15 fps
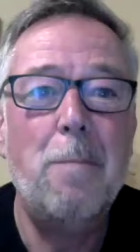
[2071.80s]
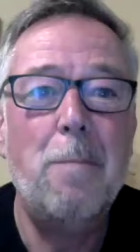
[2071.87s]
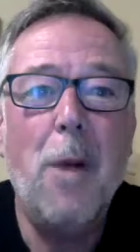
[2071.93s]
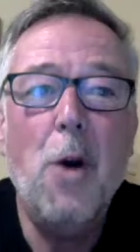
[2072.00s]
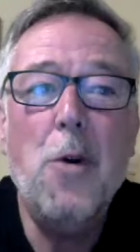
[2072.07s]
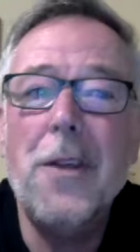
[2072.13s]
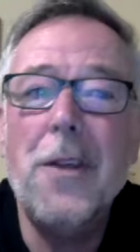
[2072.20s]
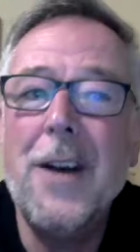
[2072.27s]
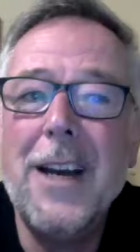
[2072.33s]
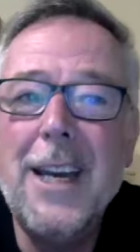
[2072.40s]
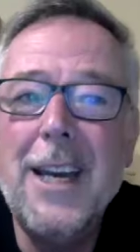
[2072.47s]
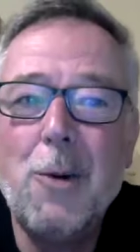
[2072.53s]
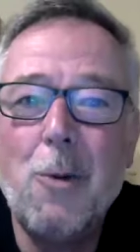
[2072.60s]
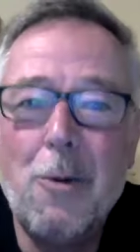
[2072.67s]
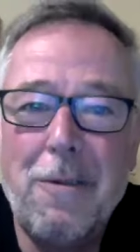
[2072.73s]
Both are
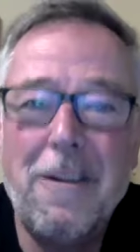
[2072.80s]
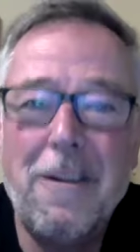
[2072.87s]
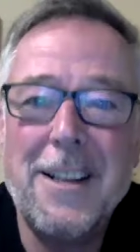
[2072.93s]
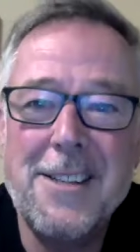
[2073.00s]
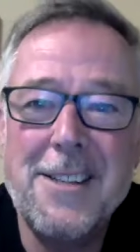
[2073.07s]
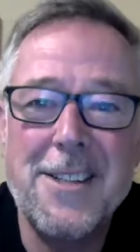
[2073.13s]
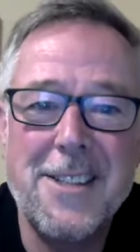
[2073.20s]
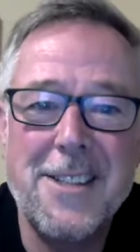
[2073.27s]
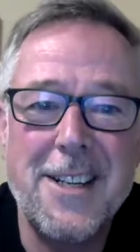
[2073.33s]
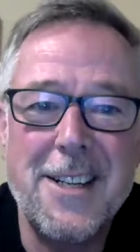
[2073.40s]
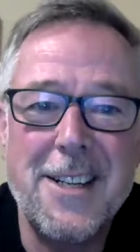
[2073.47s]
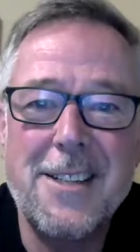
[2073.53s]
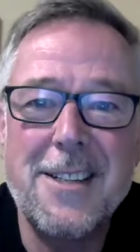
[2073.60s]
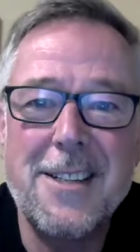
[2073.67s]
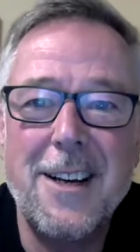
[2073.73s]
equal
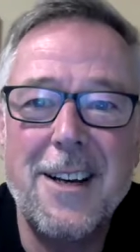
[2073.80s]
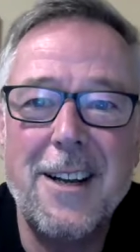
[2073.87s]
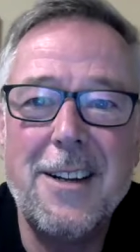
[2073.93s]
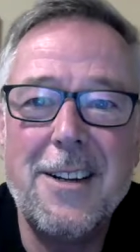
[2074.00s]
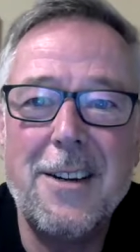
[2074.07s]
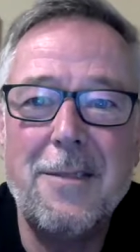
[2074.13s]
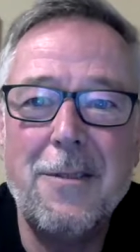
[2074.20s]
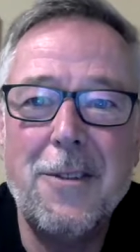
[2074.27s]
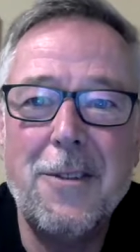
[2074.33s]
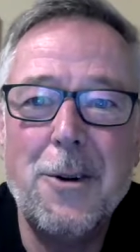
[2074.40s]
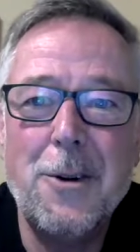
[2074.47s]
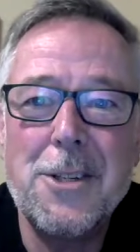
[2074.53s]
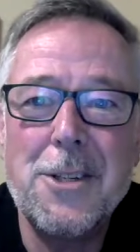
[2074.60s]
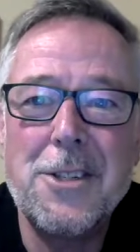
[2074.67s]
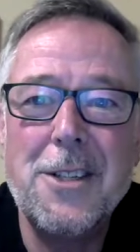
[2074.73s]
fantasies. And of
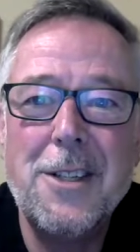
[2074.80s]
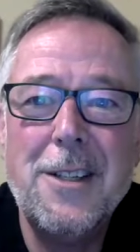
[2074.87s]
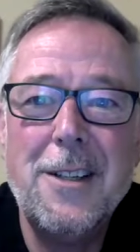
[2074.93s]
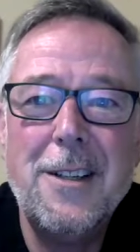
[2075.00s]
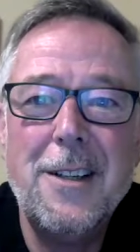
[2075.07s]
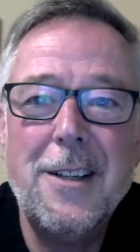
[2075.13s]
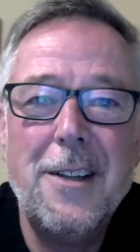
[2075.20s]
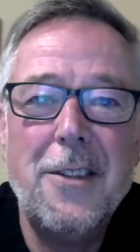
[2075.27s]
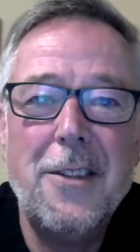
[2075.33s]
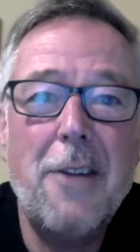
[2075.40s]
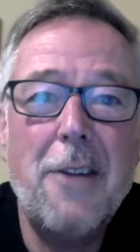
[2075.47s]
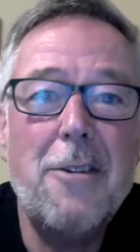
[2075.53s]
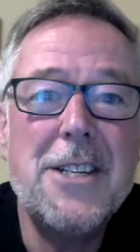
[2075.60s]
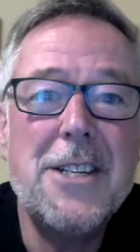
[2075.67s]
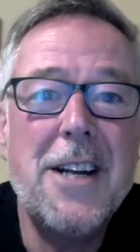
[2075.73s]
course,
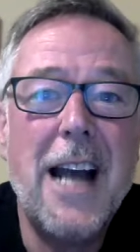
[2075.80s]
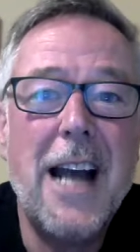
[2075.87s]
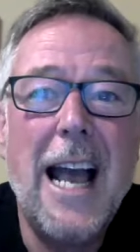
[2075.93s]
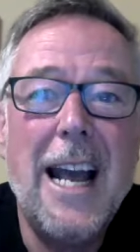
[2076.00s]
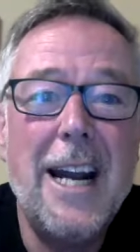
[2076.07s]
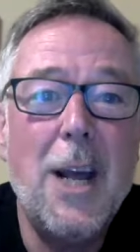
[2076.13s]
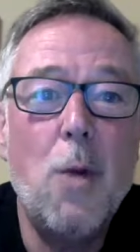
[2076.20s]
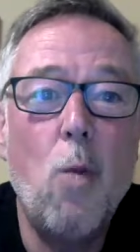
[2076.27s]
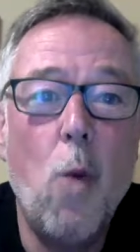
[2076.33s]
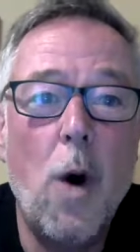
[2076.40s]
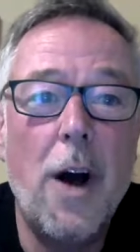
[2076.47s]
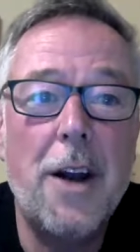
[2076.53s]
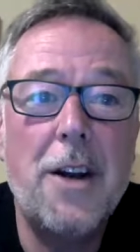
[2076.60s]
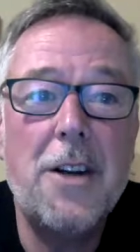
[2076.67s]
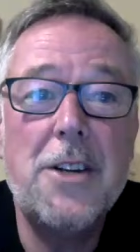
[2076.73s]
there isn't
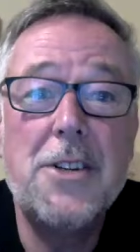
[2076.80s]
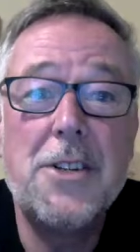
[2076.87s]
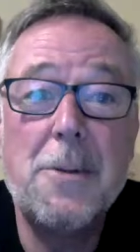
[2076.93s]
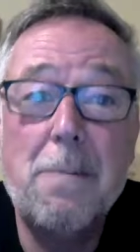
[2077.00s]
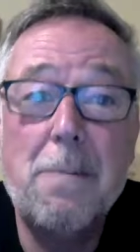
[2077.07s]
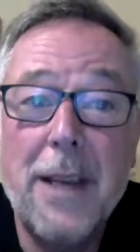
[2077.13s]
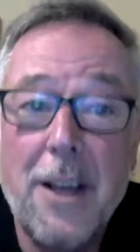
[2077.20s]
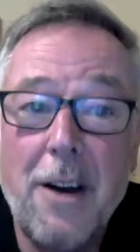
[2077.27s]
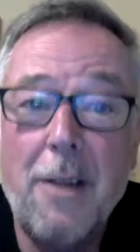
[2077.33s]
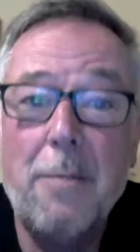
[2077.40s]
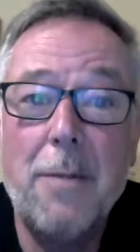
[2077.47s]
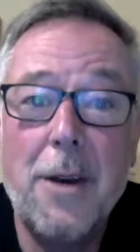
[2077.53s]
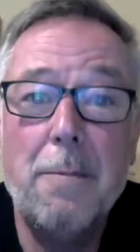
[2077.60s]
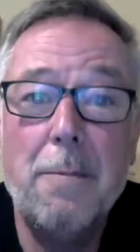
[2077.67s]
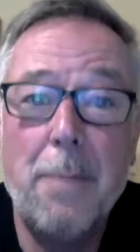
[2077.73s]
anyone to
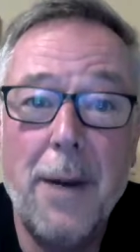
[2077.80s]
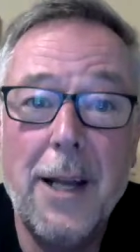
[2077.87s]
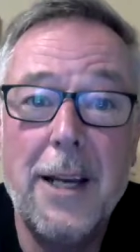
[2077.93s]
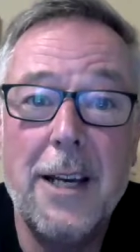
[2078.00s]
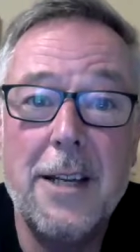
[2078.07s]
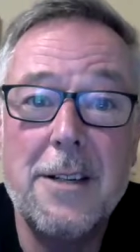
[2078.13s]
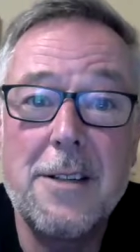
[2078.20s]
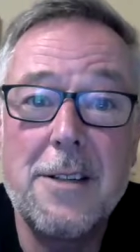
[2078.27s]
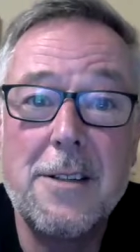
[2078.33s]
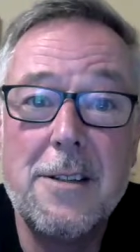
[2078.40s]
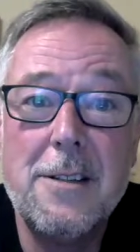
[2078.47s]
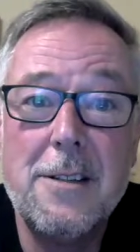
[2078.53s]
become complete.